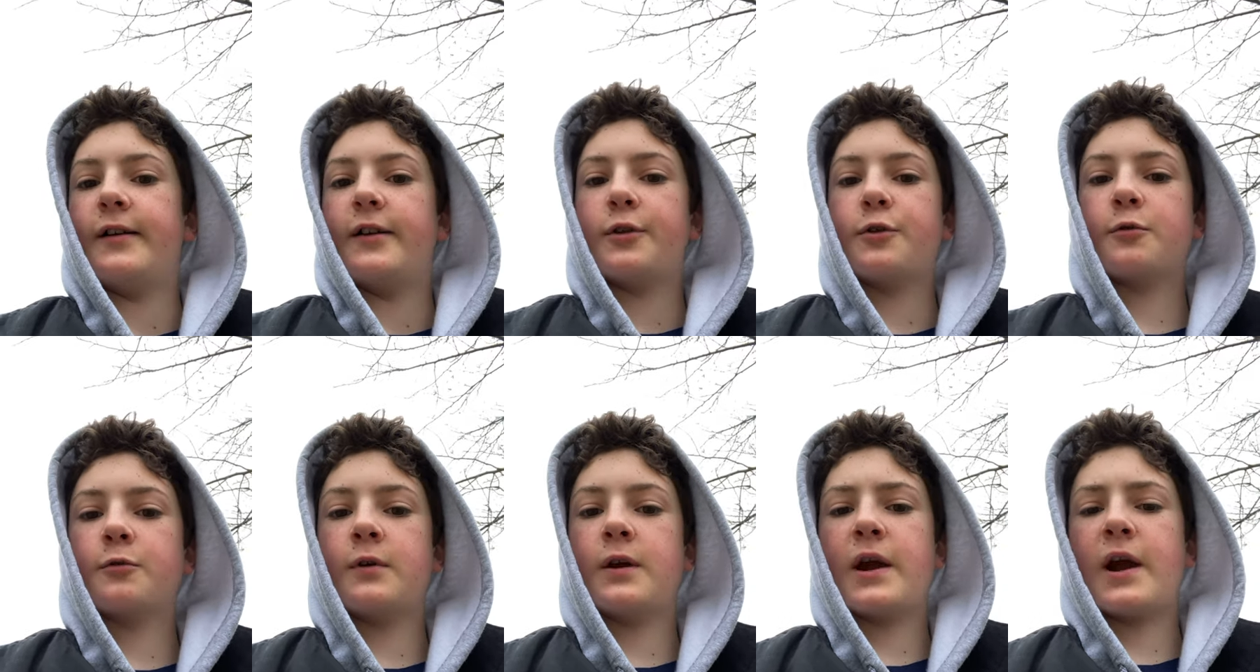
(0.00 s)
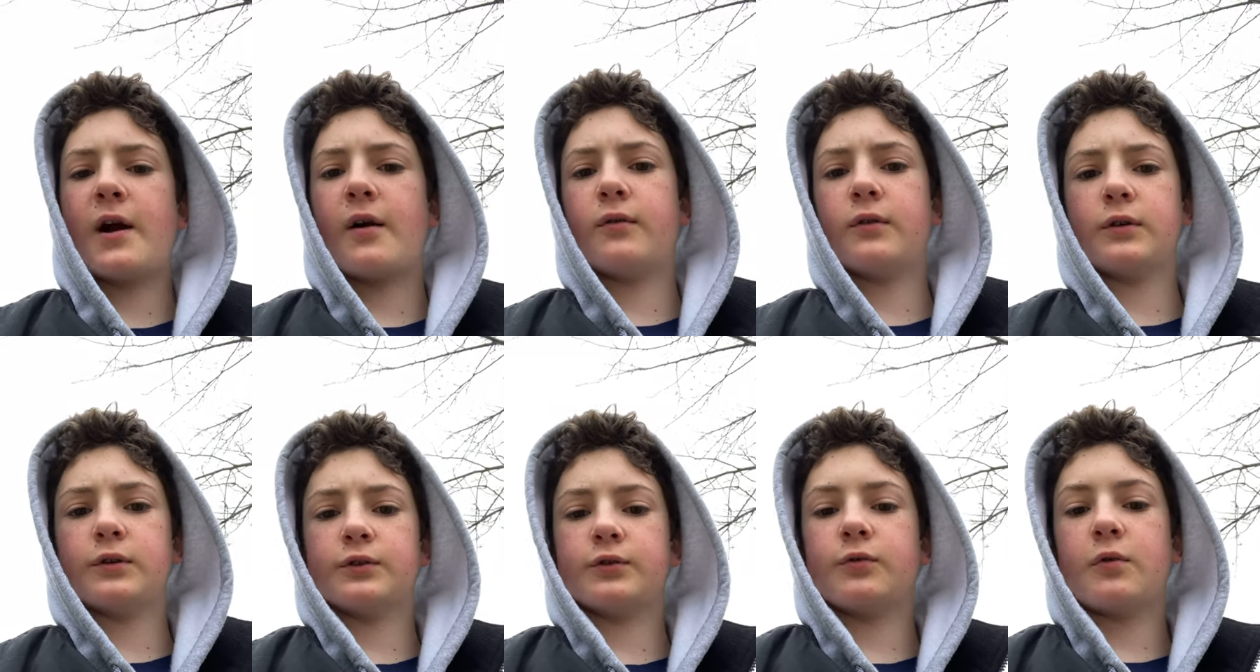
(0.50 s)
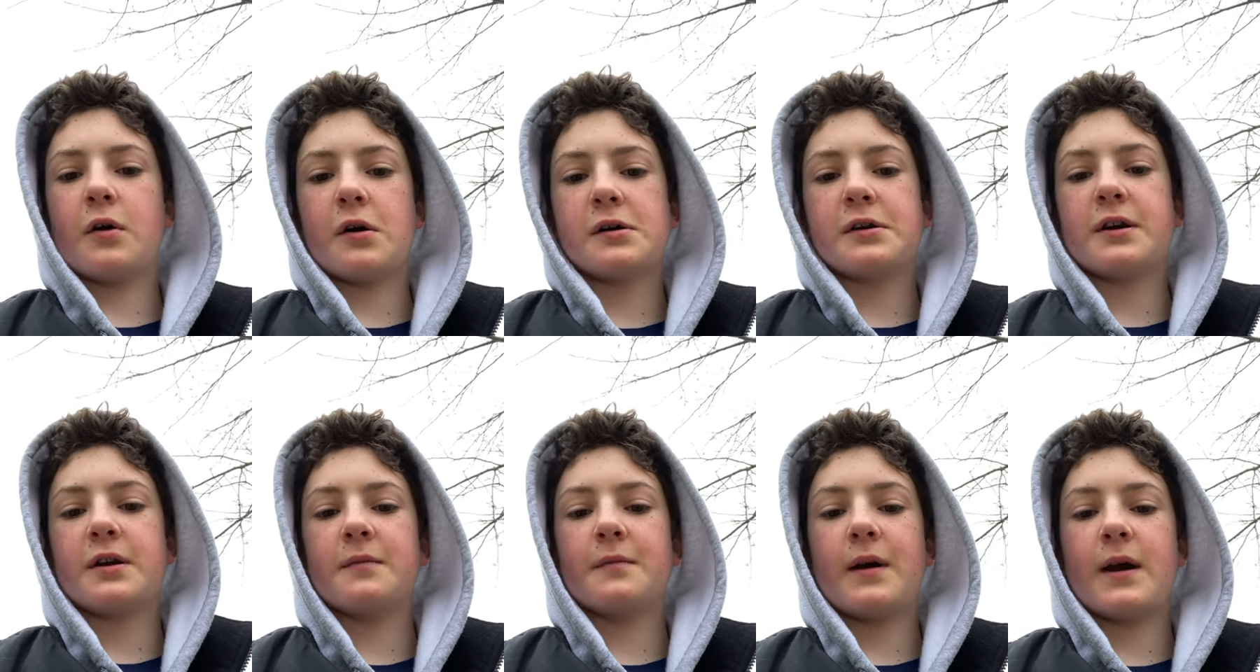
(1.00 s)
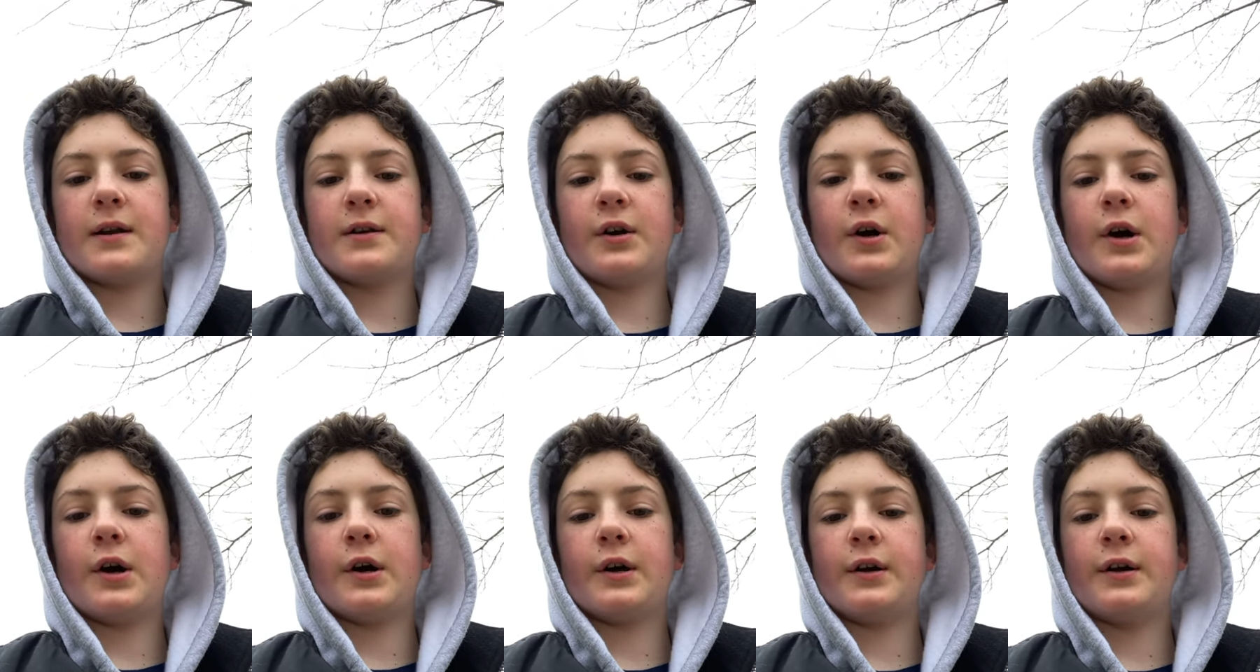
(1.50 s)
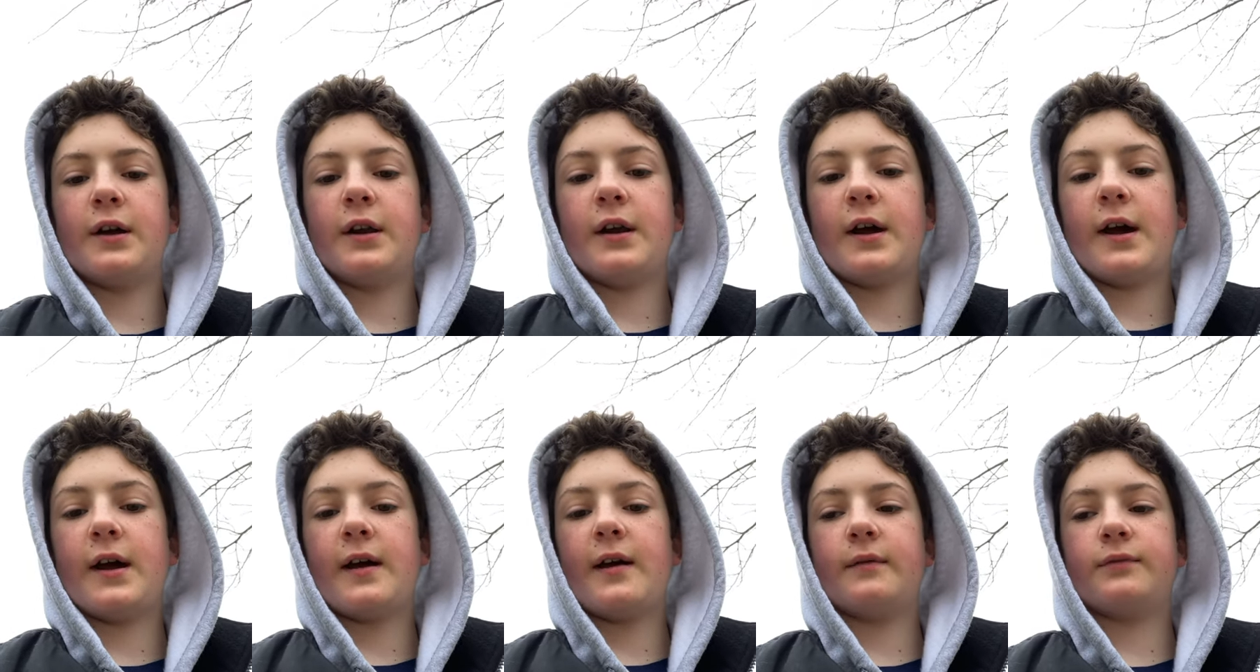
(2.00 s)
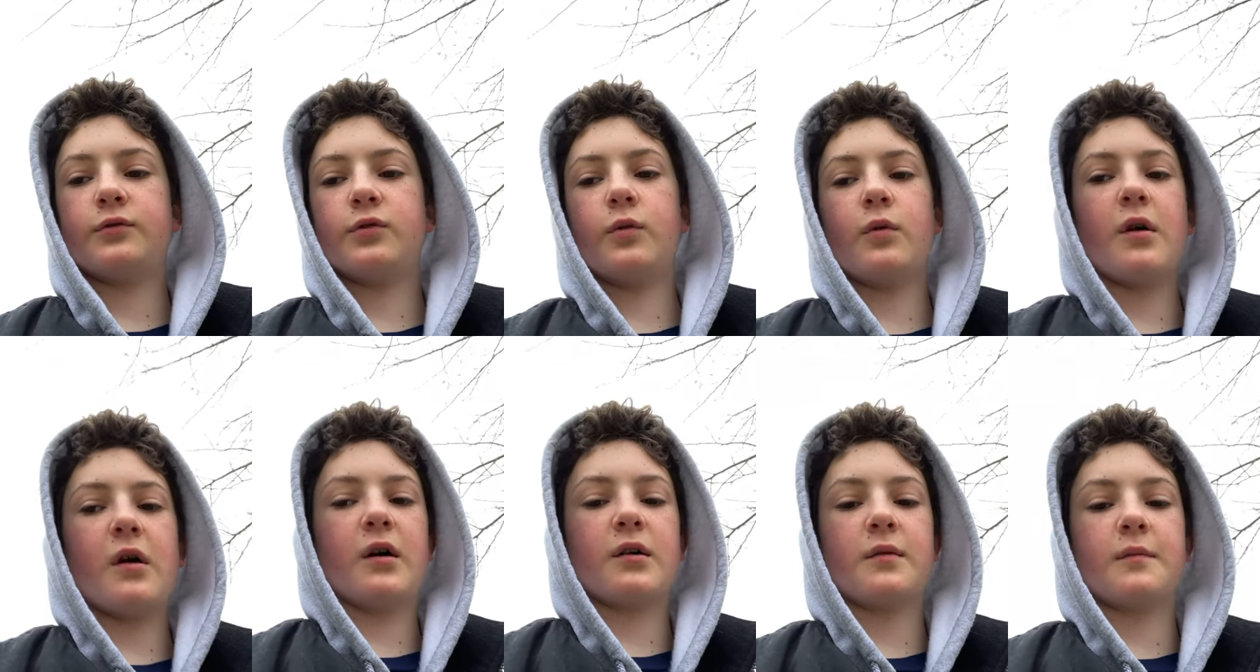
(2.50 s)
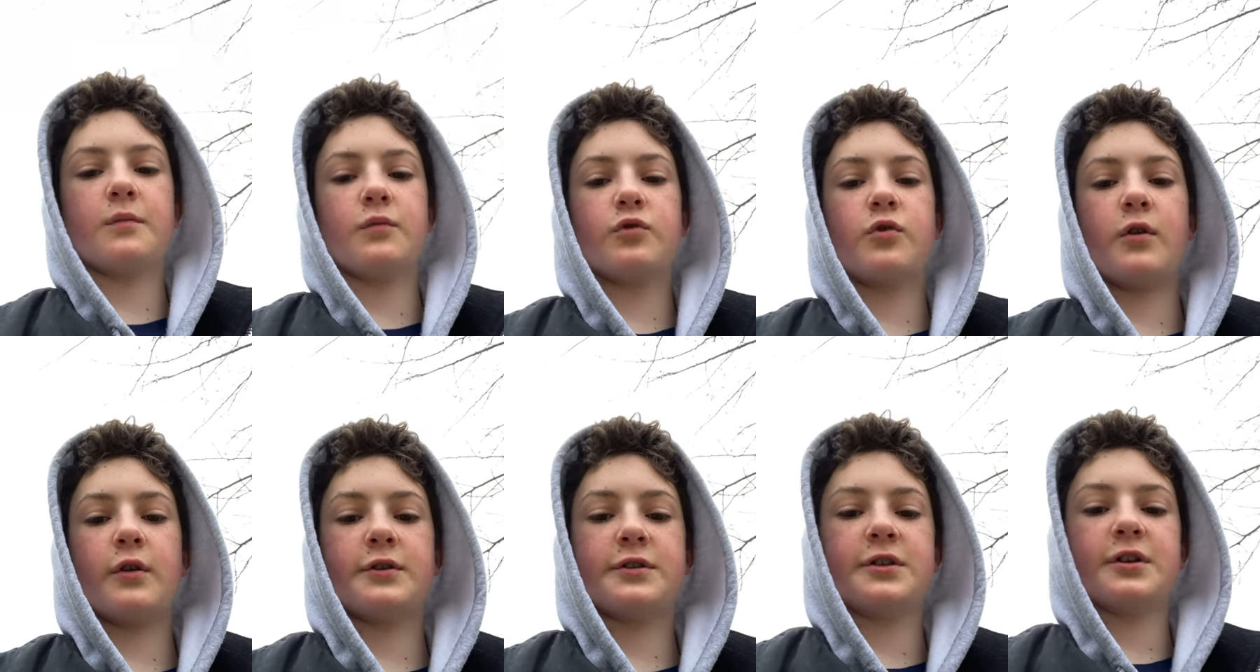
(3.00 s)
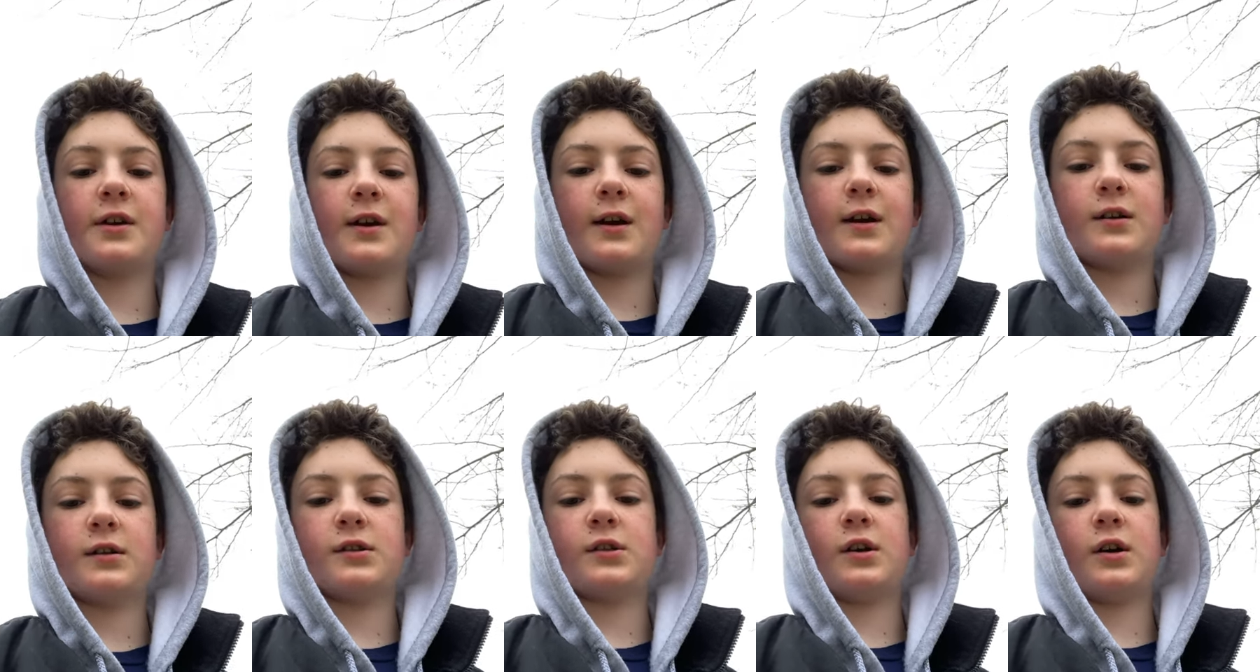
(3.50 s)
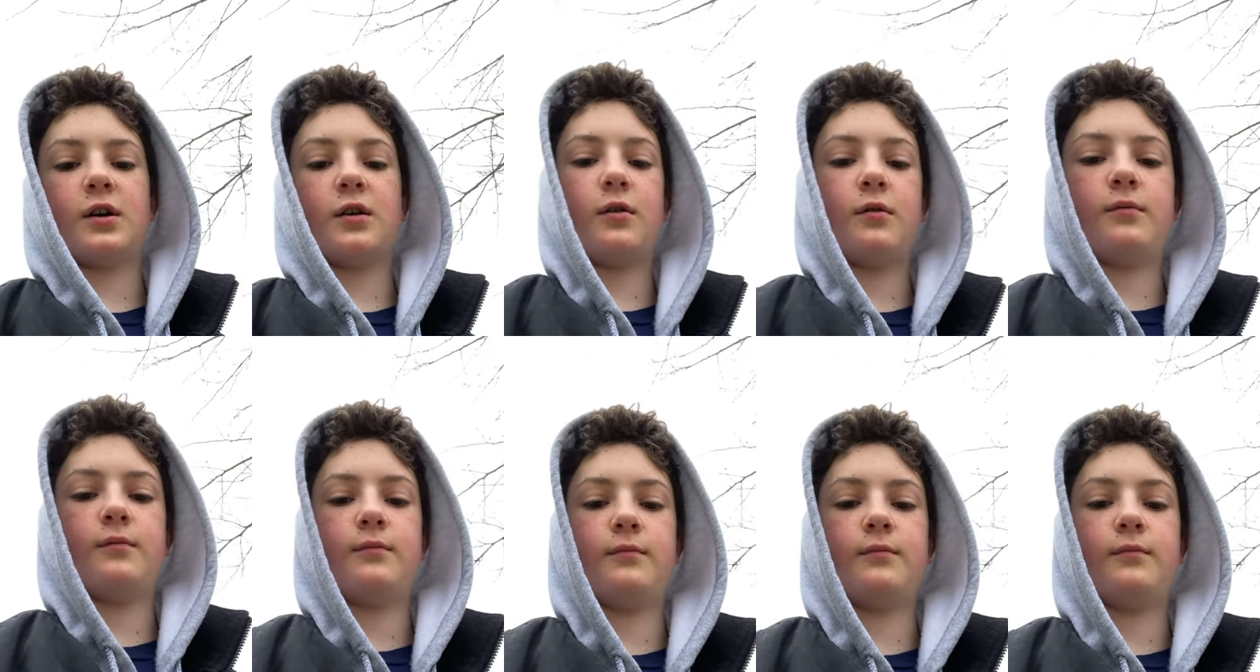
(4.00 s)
three hours walking my dog, and I have to walk him twice a day. So,